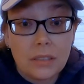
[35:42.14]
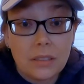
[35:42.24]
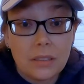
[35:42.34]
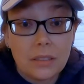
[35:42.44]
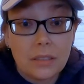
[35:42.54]

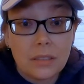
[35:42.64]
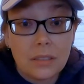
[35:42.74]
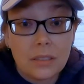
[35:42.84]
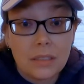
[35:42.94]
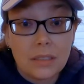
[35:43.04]

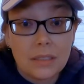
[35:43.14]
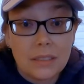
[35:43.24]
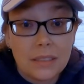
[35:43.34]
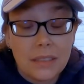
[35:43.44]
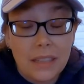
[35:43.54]

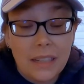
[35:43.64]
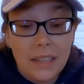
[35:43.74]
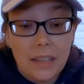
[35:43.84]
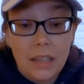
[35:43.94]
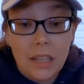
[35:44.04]

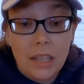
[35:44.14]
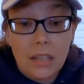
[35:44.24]
(silence)